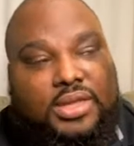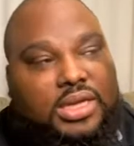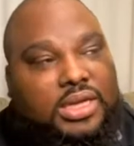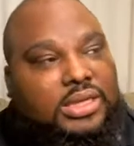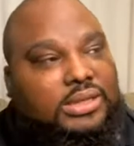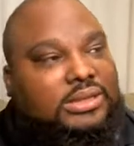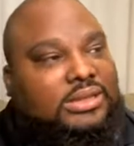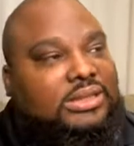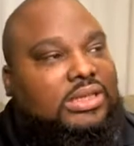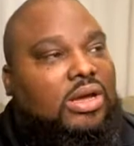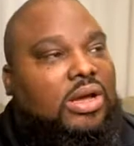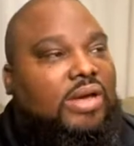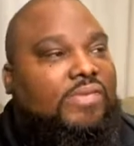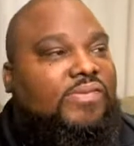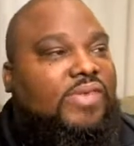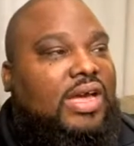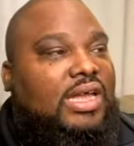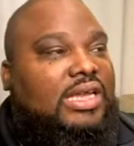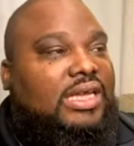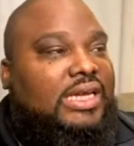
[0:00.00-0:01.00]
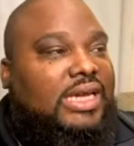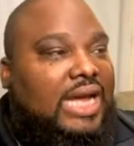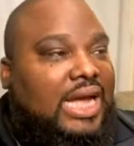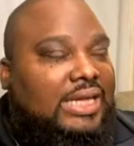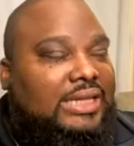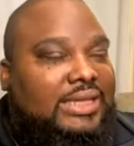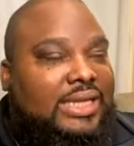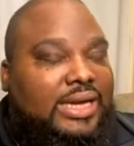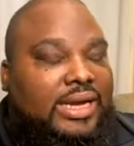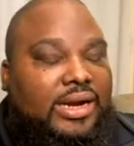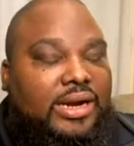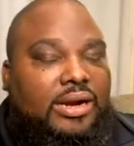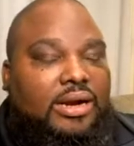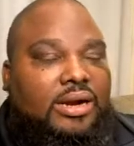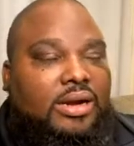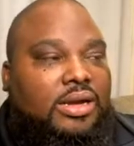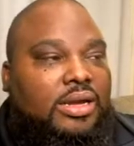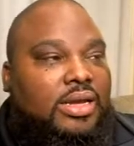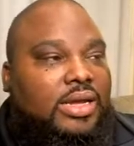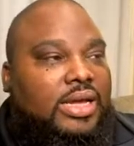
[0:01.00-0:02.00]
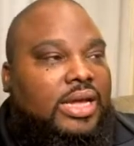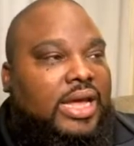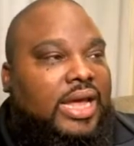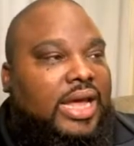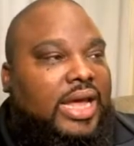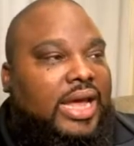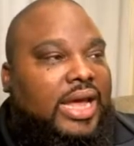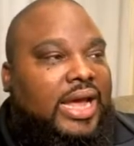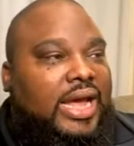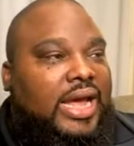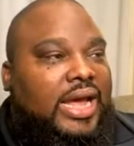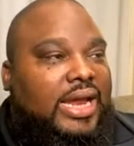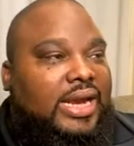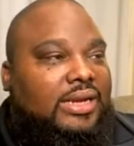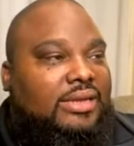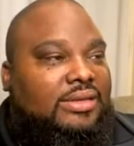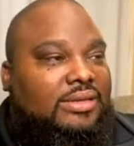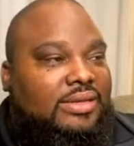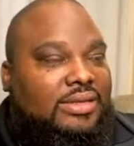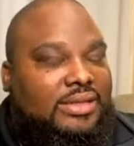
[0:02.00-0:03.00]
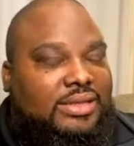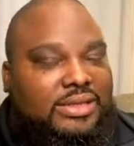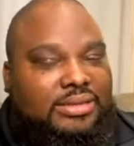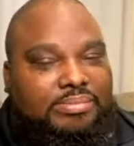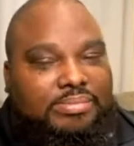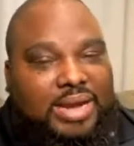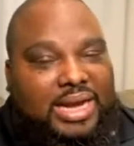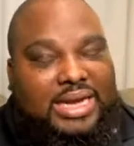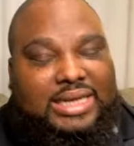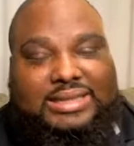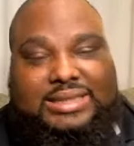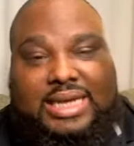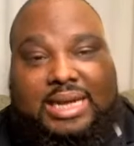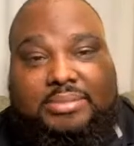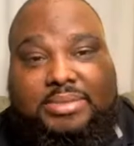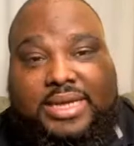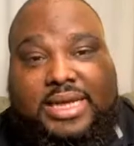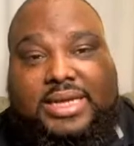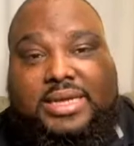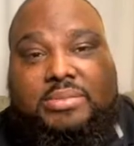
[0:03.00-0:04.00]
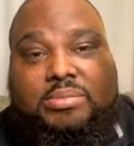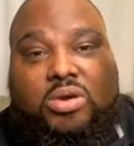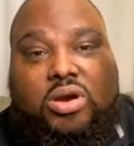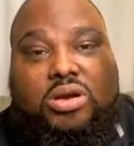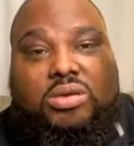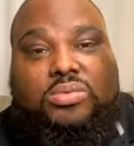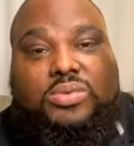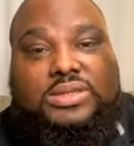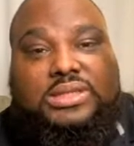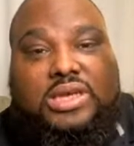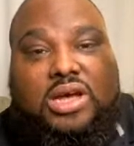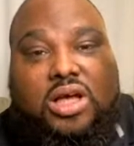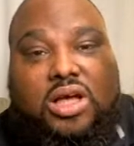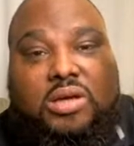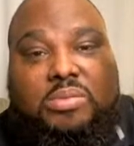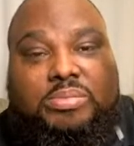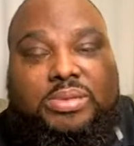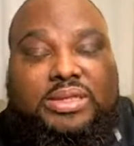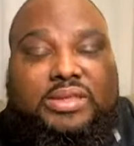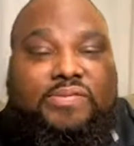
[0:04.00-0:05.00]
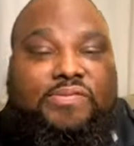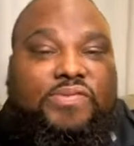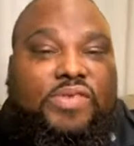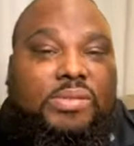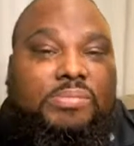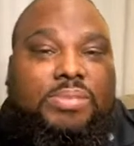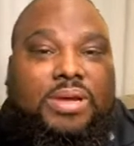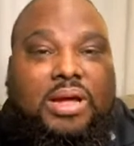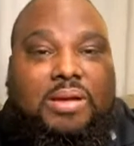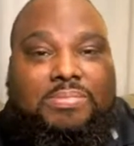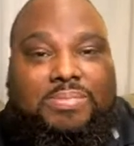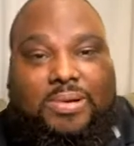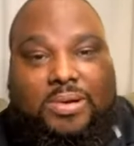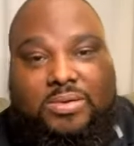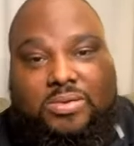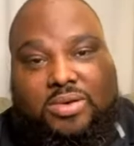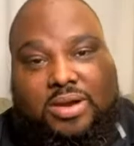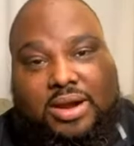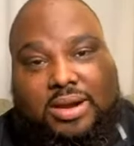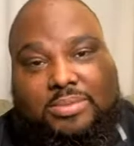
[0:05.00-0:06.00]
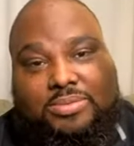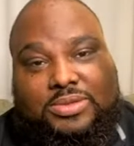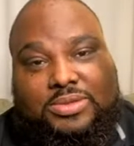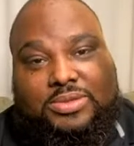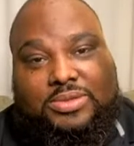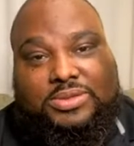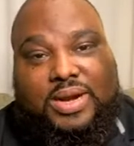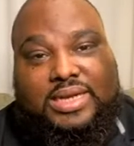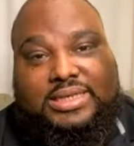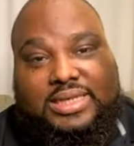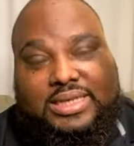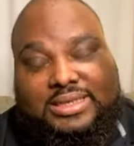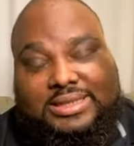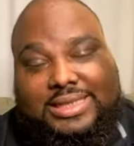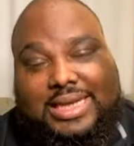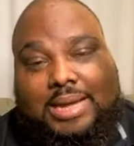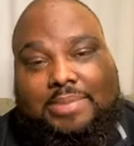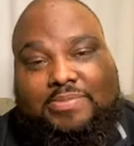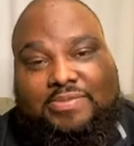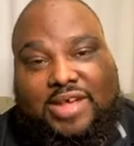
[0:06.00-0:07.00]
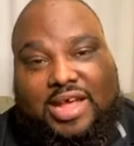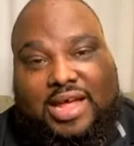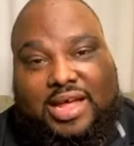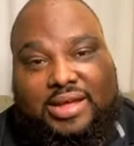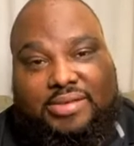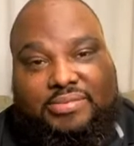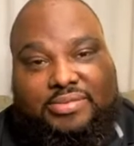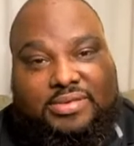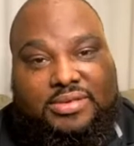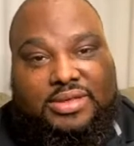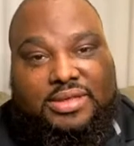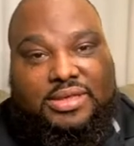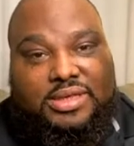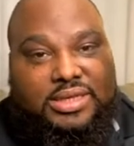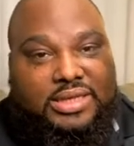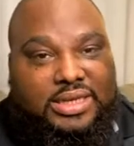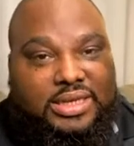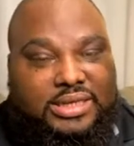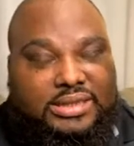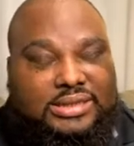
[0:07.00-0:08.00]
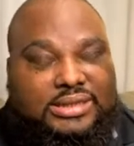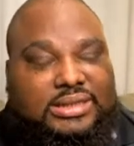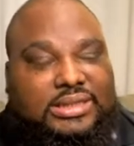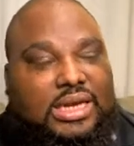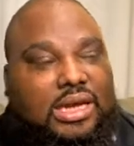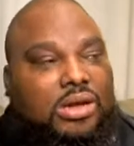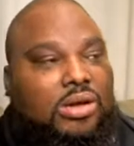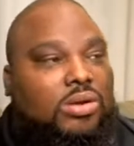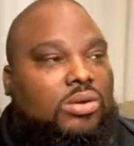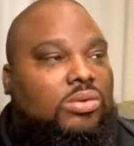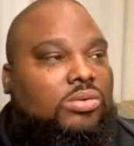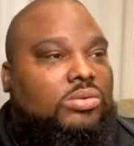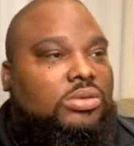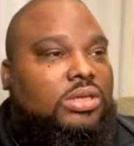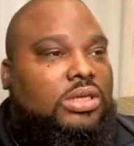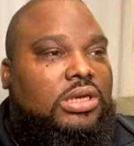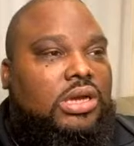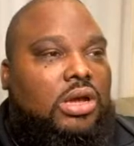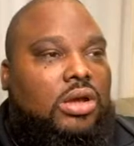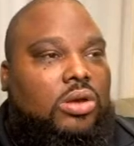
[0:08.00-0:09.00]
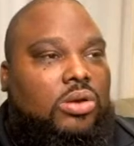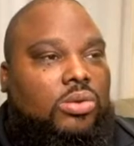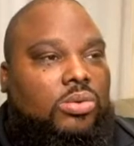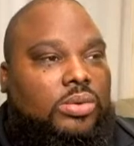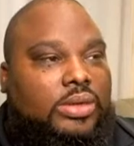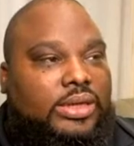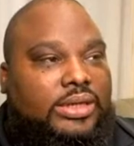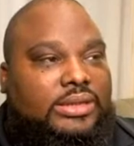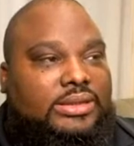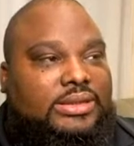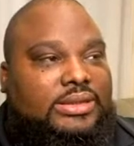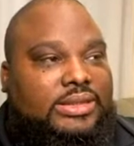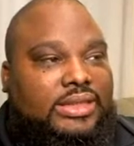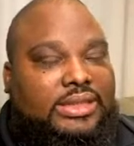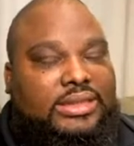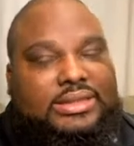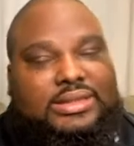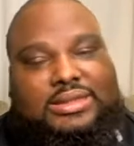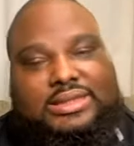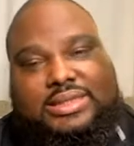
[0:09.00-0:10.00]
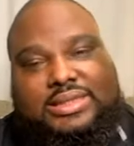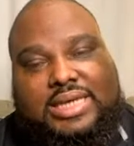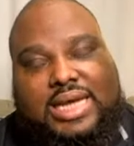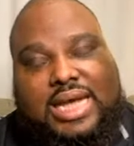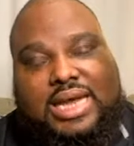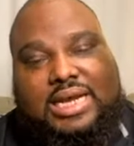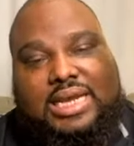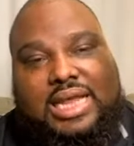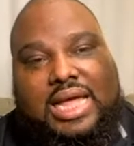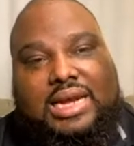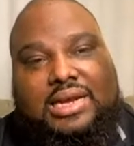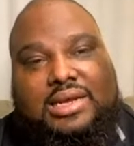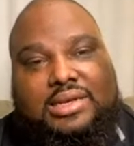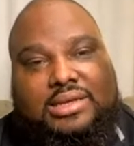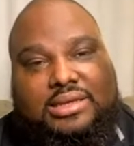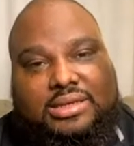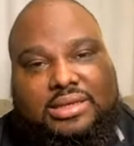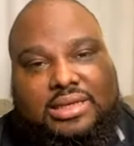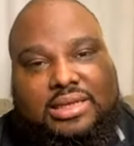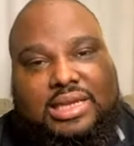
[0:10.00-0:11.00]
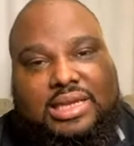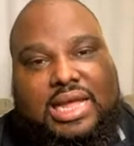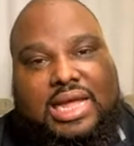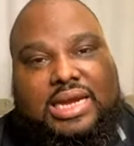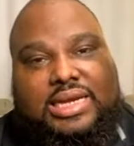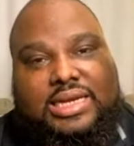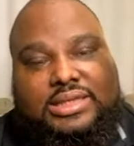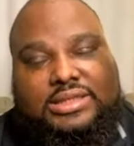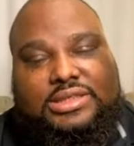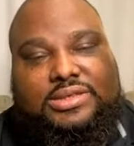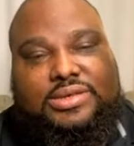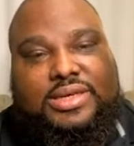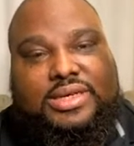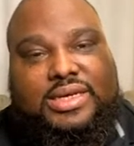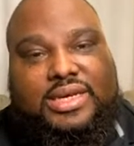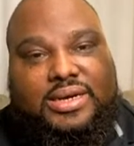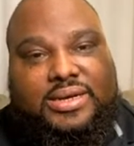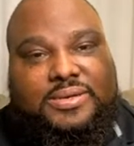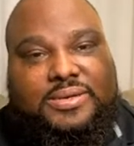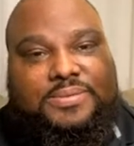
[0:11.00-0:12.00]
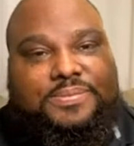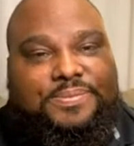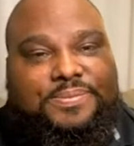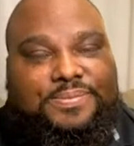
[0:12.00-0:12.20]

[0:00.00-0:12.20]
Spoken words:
And so I got there, and by the time Kenyon Martin was gone, but the football program was ranked in the top 5. And so, it's got a lot of history there.